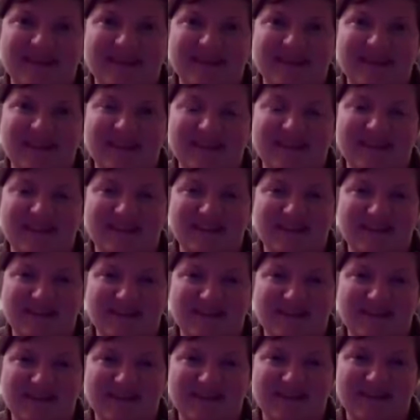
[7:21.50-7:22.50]

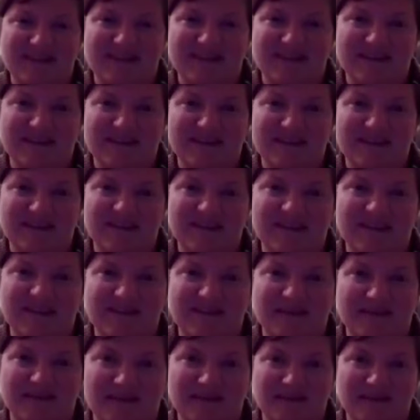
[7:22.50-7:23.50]

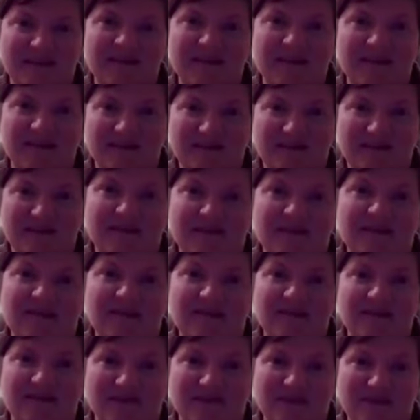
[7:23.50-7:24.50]

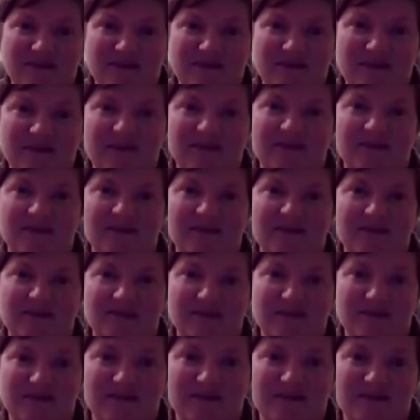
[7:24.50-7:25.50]

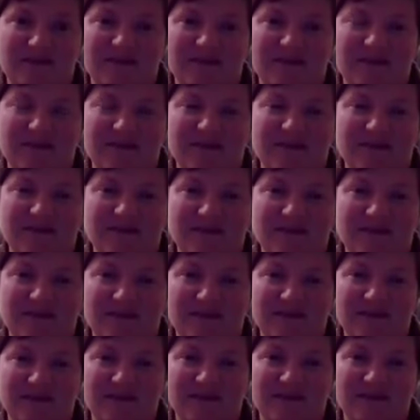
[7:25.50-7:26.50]

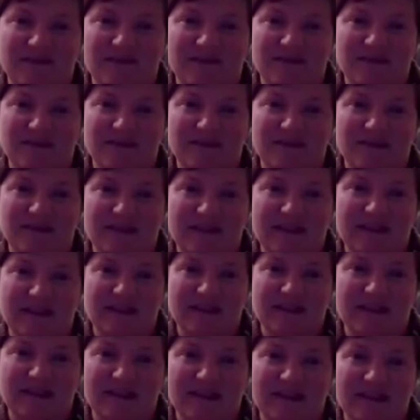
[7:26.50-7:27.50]

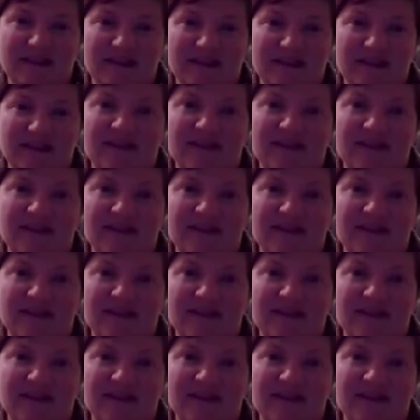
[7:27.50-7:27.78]
[no speech]